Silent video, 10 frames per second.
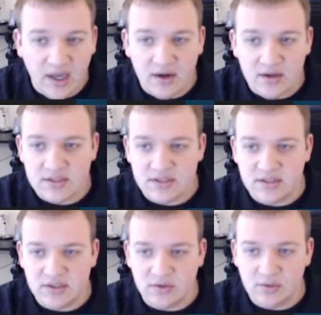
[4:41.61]
how does
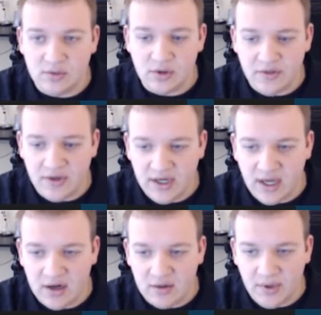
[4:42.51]
this Google
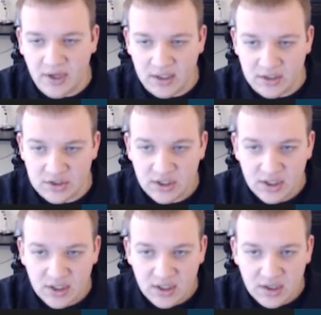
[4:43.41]
Authenticator page
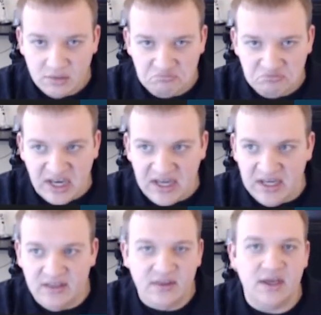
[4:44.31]
tie
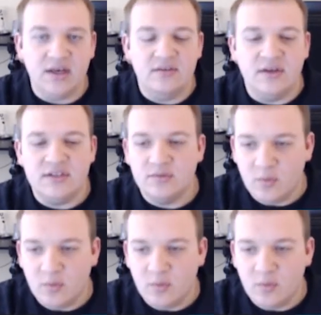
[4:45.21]
anything into this?